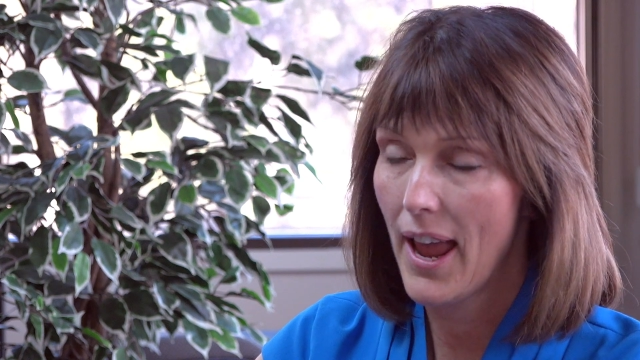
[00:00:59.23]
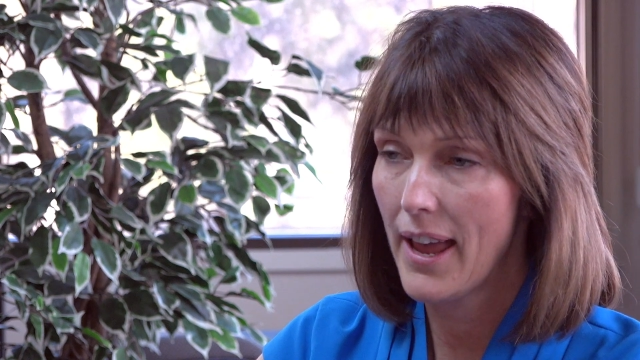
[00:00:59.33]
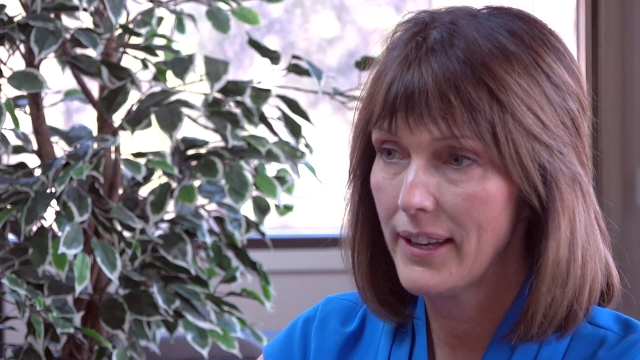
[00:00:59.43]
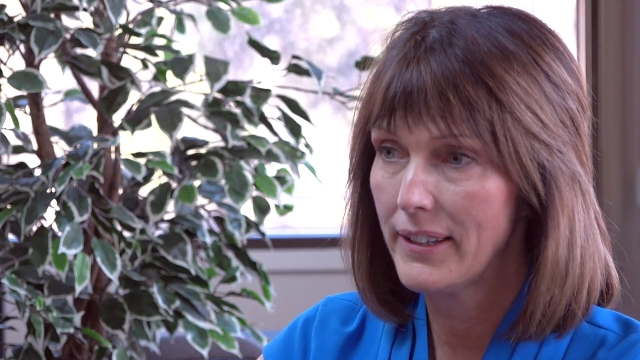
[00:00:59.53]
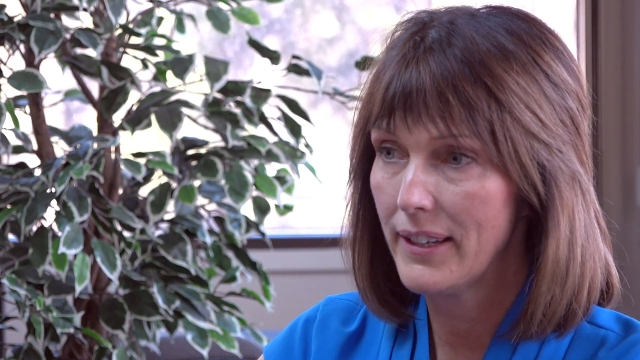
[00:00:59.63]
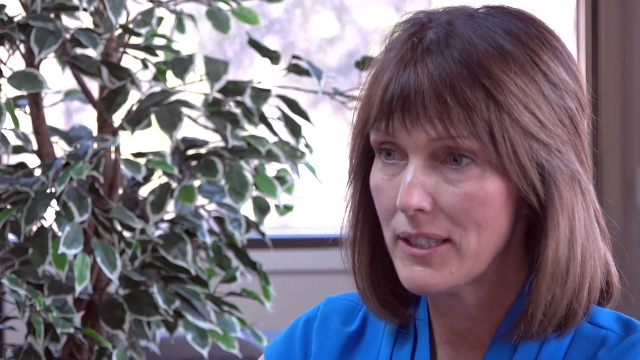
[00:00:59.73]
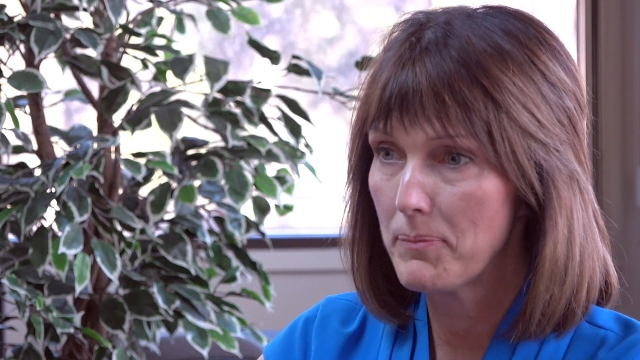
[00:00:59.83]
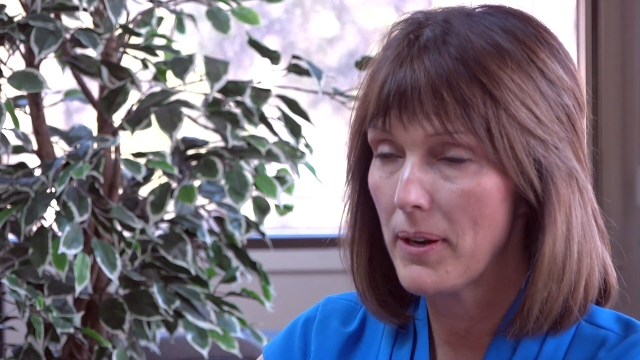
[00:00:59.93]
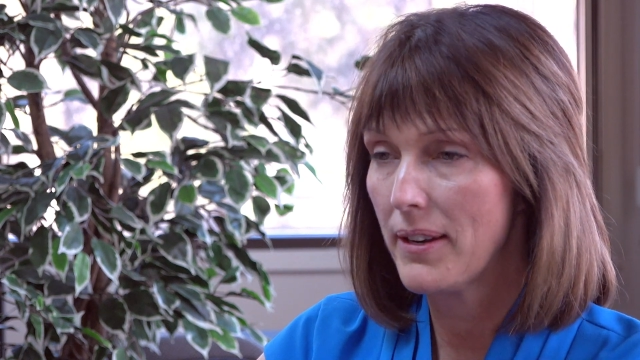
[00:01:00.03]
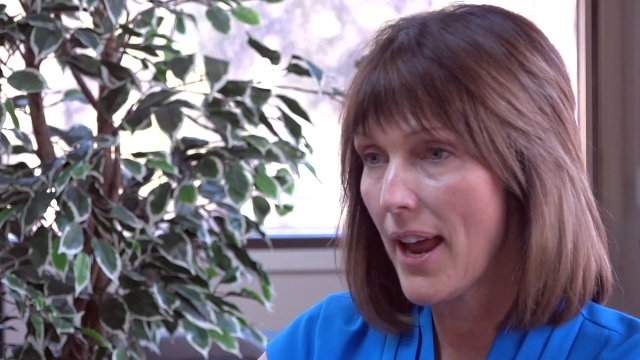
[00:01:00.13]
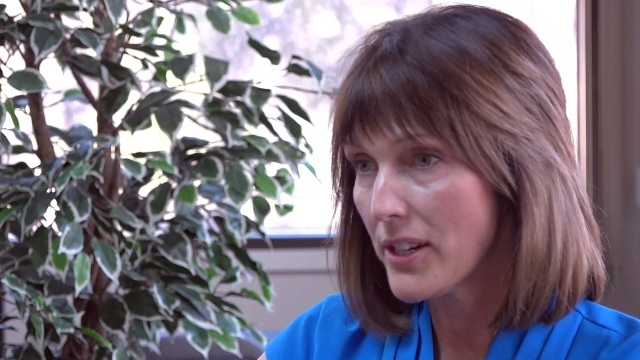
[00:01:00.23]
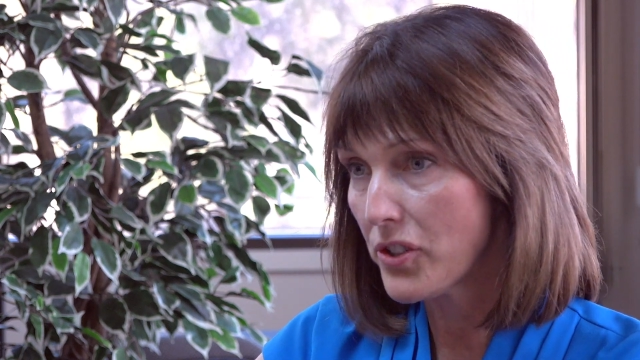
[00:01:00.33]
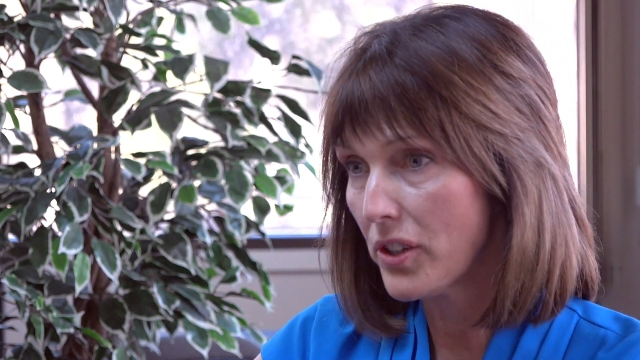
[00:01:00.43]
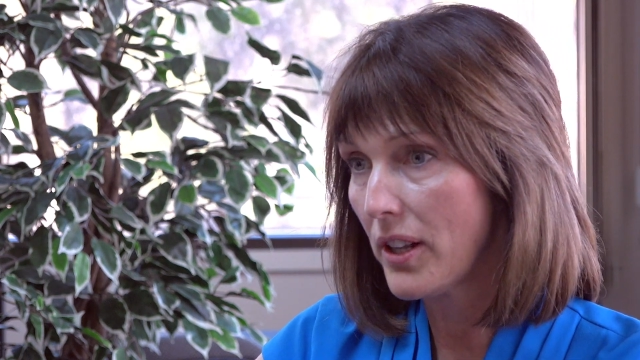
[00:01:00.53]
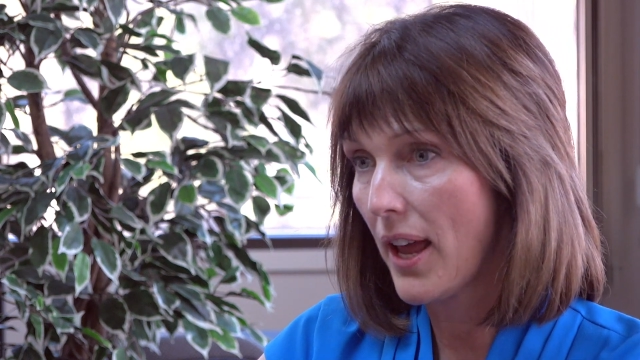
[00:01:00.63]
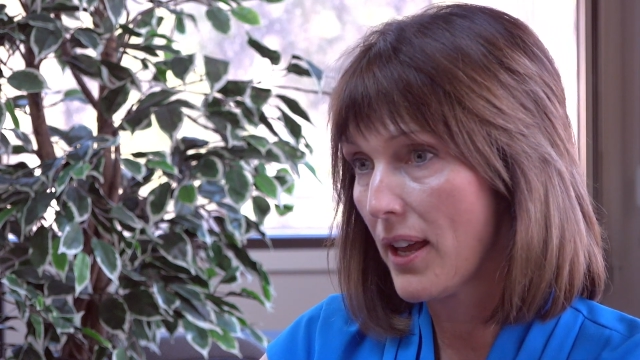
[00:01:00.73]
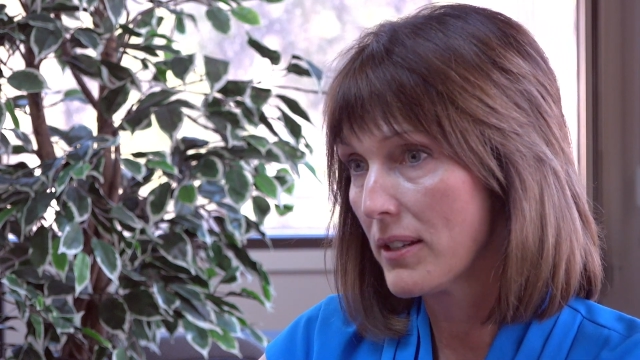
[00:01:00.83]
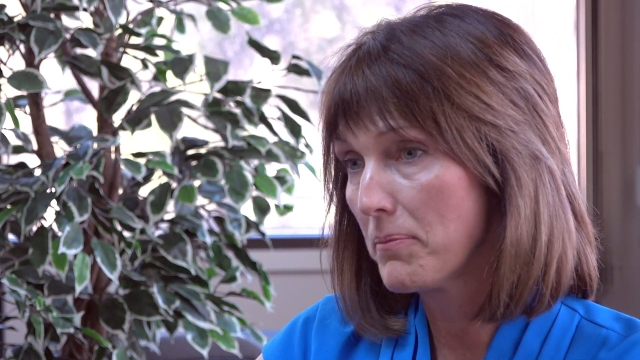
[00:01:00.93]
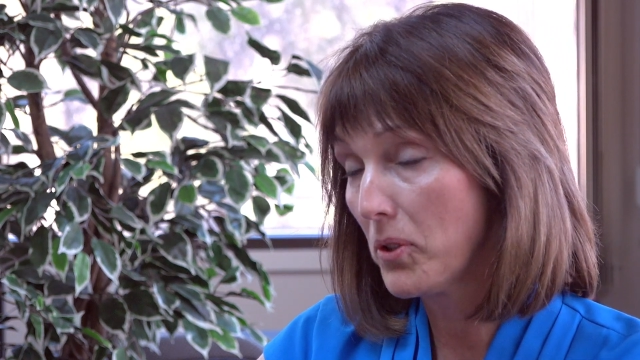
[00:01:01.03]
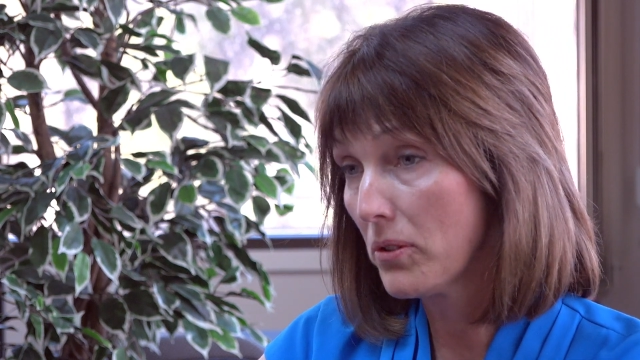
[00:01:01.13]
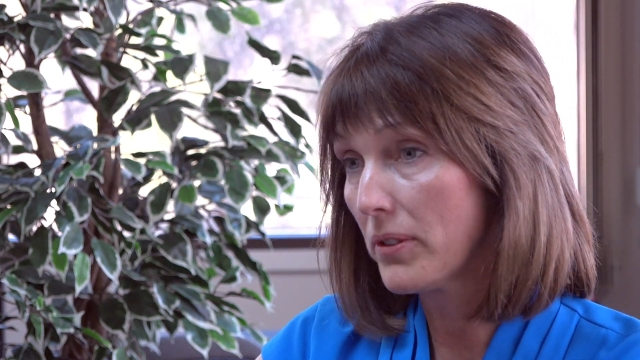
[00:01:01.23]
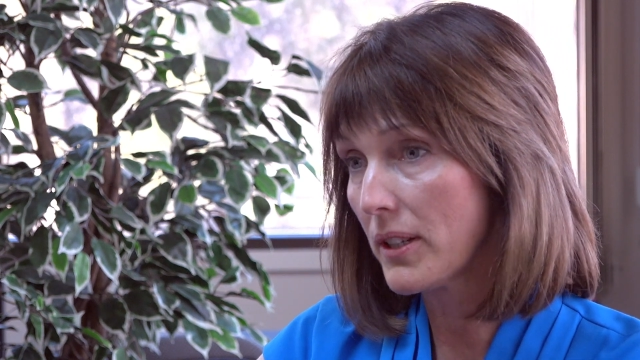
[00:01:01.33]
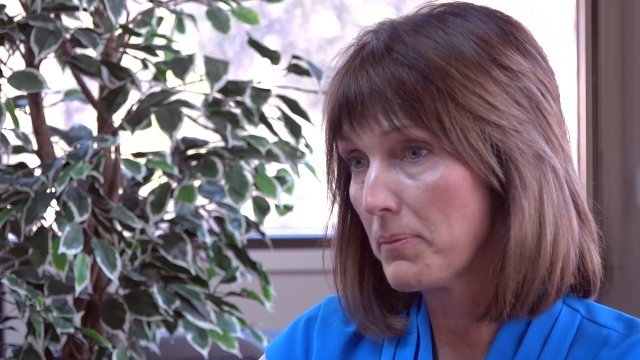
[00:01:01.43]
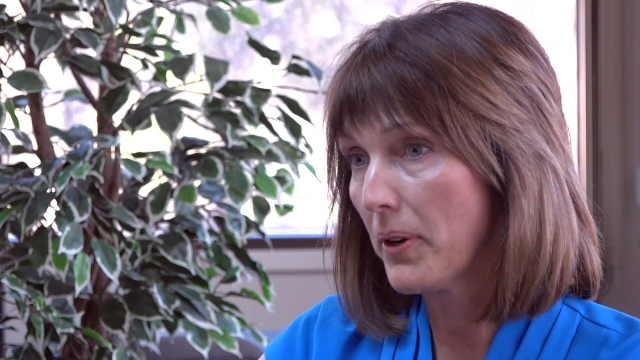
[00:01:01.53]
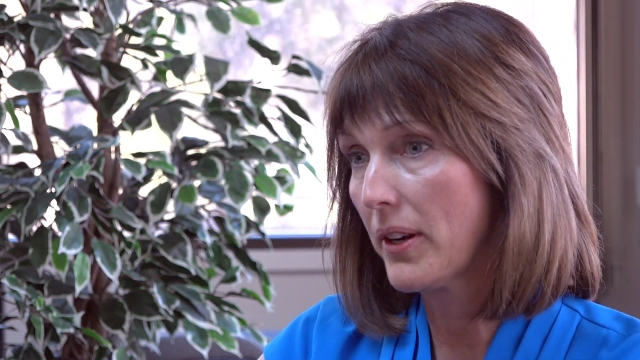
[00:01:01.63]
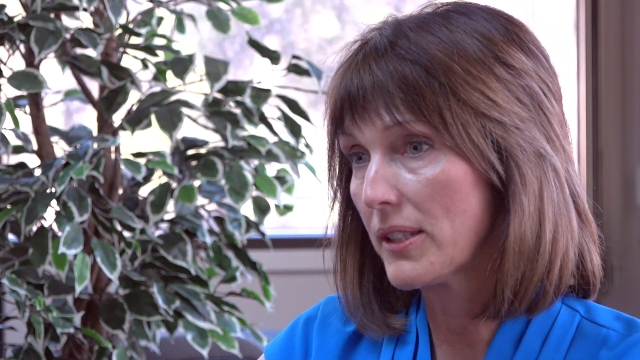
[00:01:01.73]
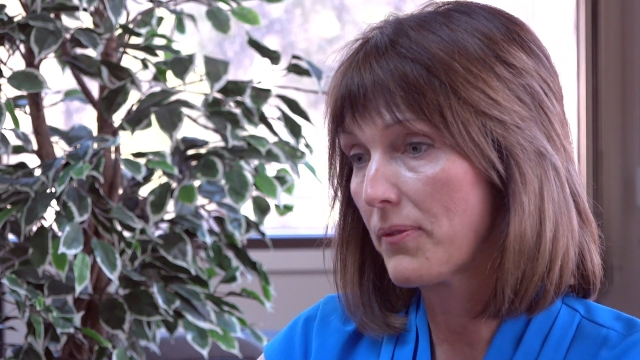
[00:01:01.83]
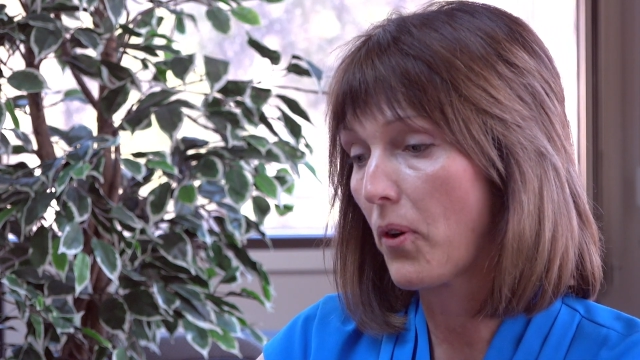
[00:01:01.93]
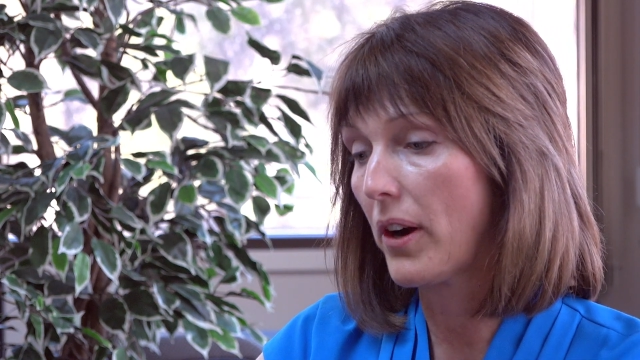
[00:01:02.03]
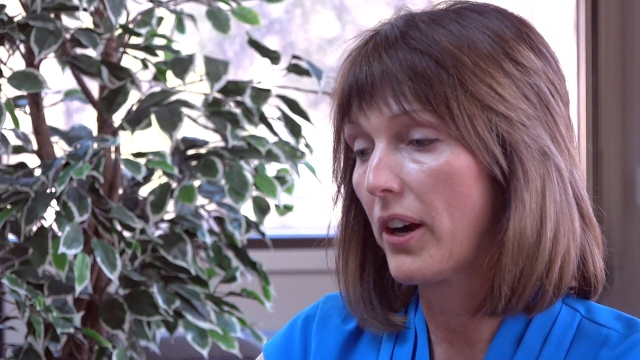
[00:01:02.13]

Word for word: and it's been a natural and beautiful experience for